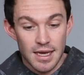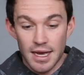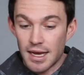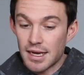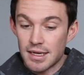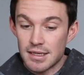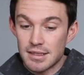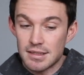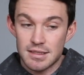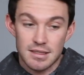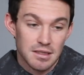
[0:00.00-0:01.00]

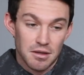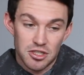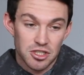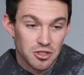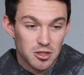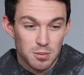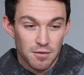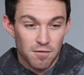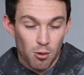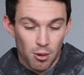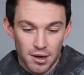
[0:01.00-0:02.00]
as the shoes
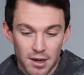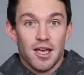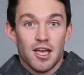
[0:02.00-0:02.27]
before it.